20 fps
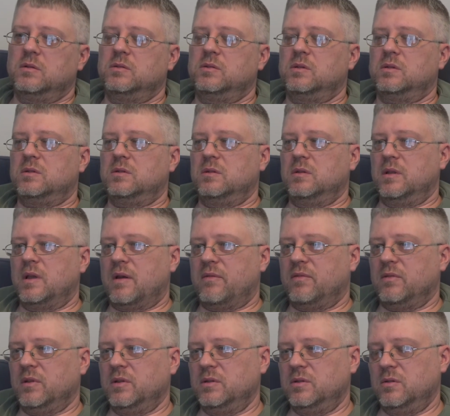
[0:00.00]
Just
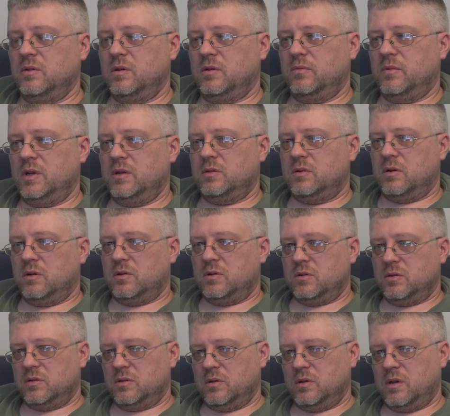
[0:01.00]
definitely do your
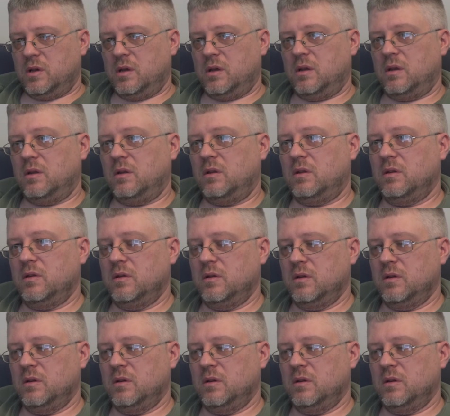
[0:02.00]
research, and